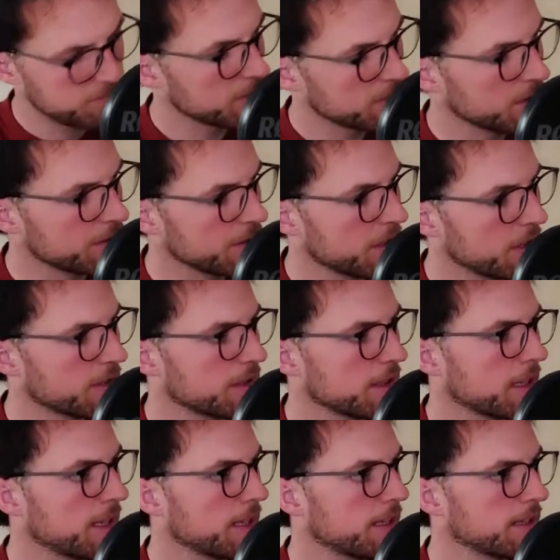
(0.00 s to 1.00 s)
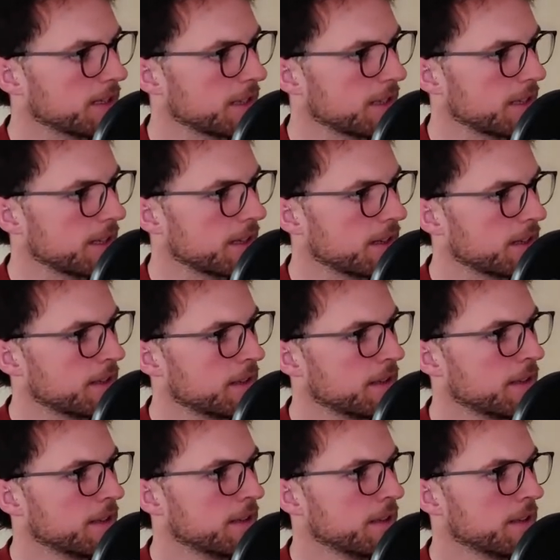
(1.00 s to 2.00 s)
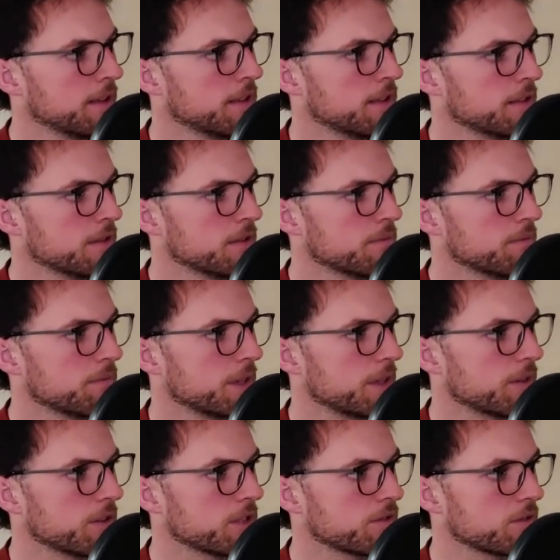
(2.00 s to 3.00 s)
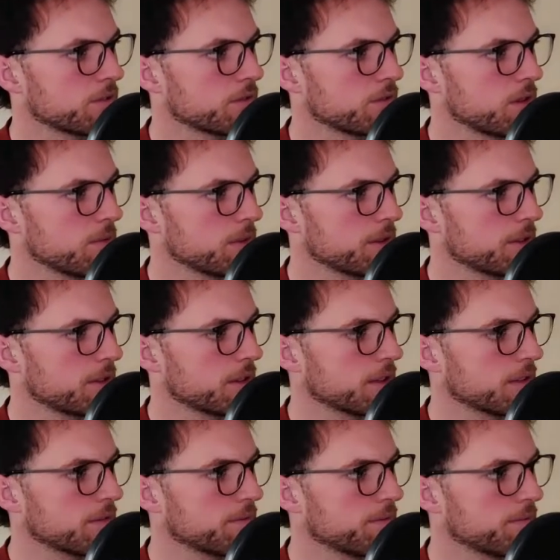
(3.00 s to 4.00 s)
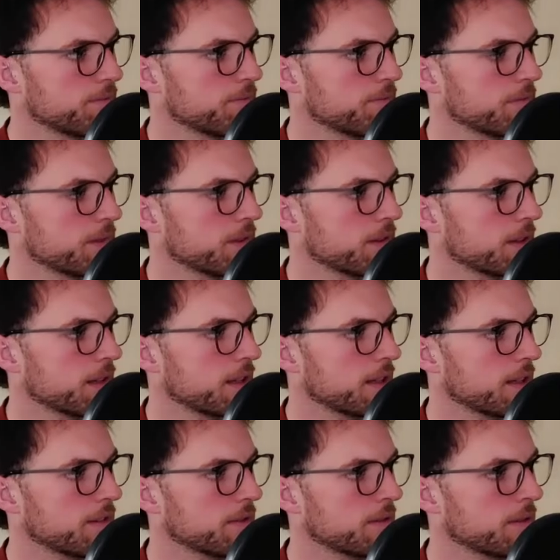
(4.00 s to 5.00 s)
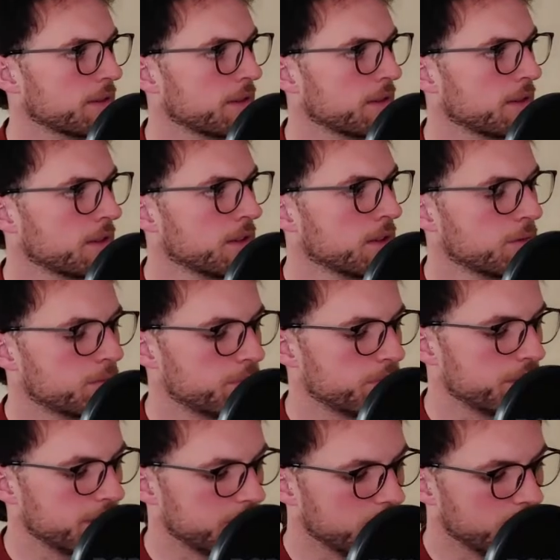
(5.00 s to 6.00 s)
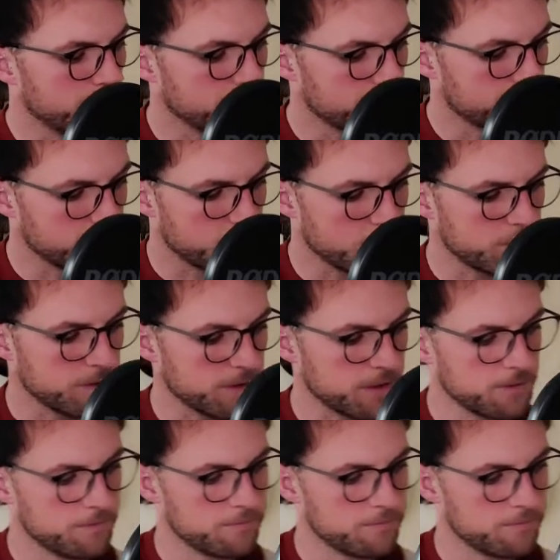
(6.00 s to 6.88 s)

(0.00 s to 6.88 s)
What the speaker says: And Mick Christopher was from Clondalkin, and Brian, who we used to work with,